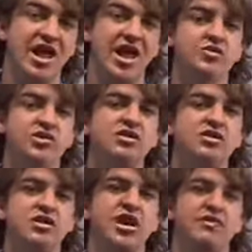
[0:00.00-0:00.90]
And we don't
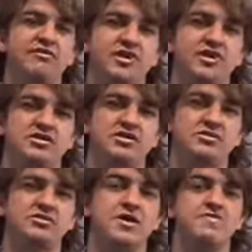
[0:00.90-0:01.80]
know how far that
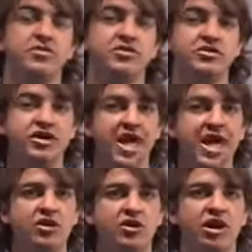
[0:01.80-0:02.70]
stops. But you
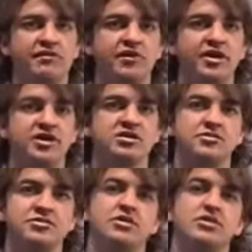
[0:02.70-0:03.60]
can know how far that
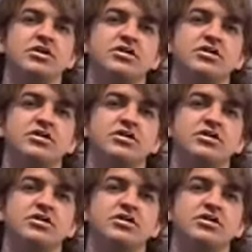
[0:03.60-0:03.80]
stops according